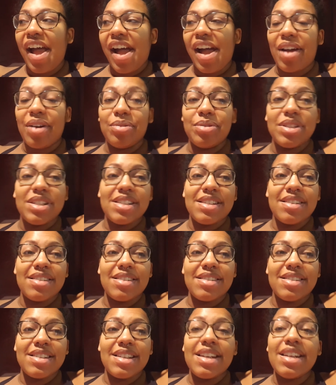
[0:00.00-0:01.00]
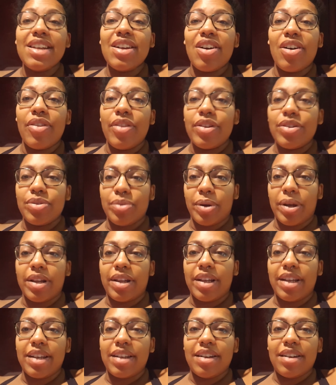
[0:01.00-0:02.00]
I was sitting on the
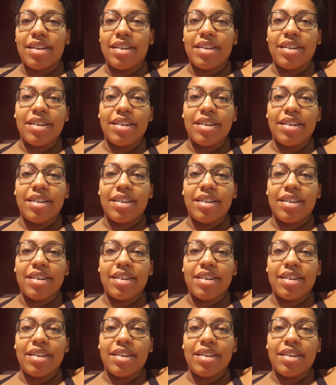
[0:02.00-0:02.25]
toilet